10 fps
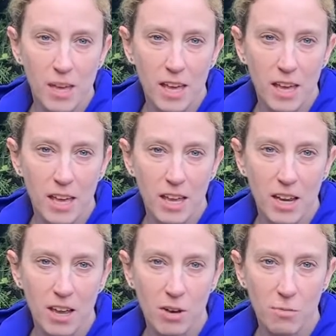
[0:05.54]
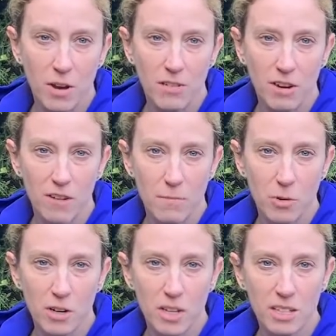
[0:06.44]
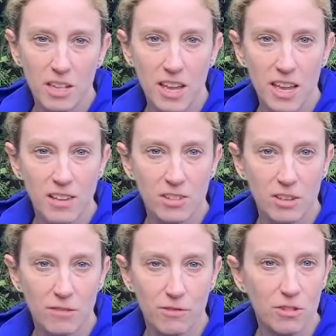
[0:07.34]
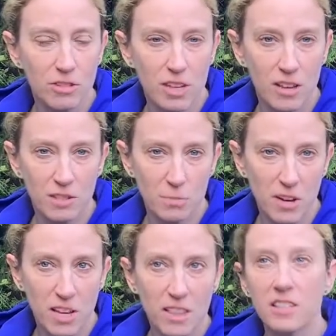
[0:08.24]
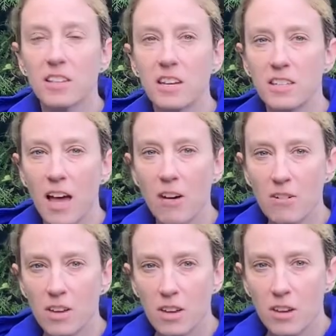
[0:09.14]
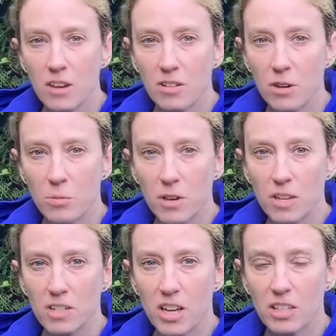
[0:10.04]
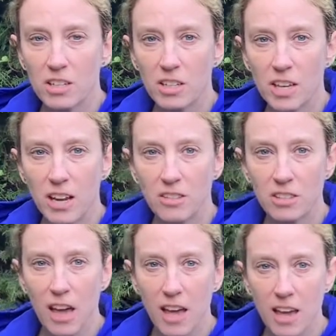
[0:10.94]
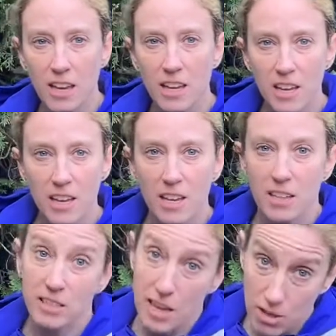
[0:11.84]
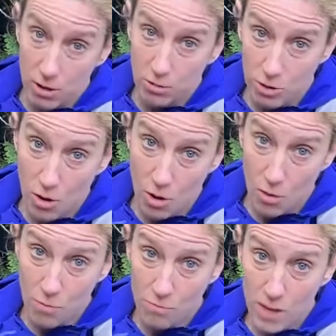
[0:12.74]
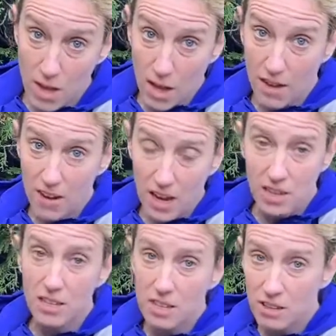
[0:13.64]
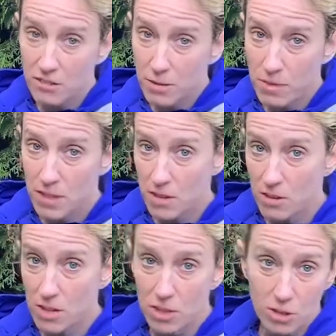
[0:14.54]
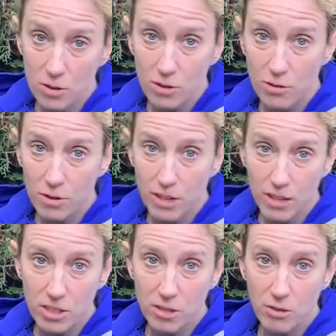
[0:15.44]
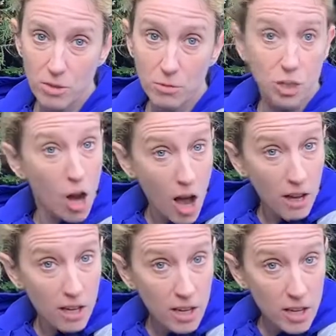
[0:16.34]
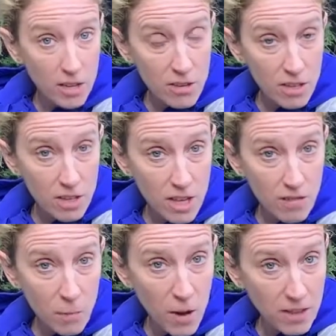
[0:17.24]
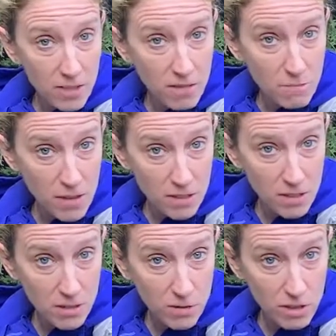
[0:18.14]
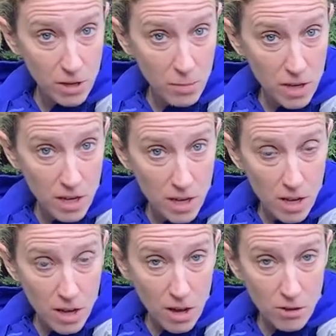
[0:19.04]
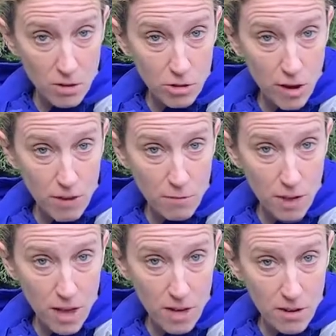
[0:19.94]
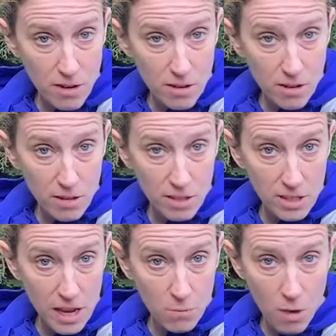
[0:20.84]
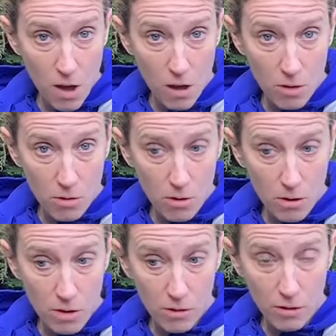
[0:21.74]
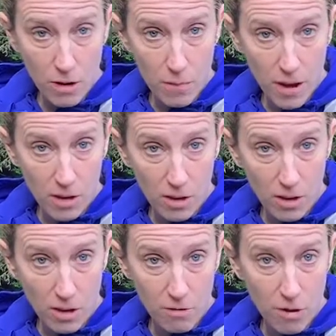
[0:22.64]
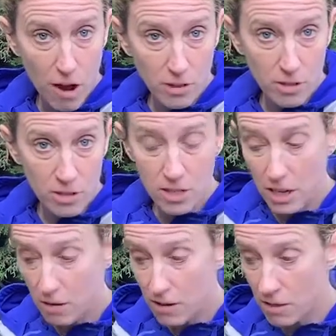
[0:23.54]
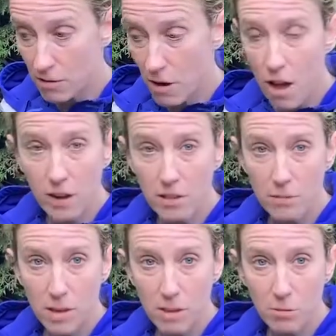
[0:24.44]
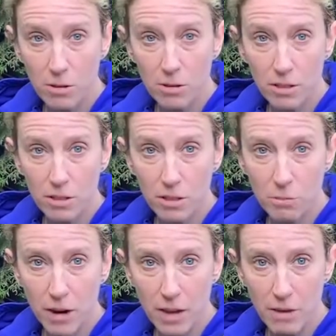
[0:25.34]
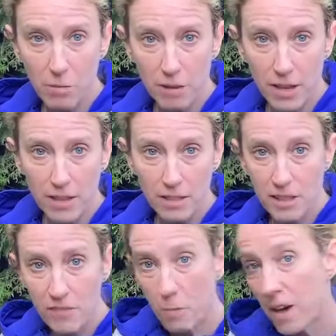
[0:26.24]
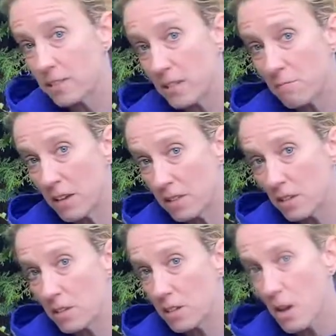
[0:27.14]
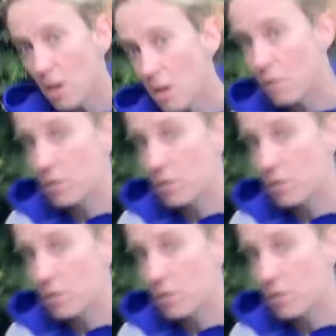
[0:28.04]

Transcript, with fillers: and I hope you're having a great morning. Today is the first day of spring and the sun is out. So I hope you get a chance to get outside, staying close to home. I have an idea of something that you can do. If you'd like to use some chalk, you can leave a positive message for someone on your driveway or in, on a sidewalk or in your front or backyard on rocks. You can decorate the rocks and make the world a little brighter place. Leave a positive message for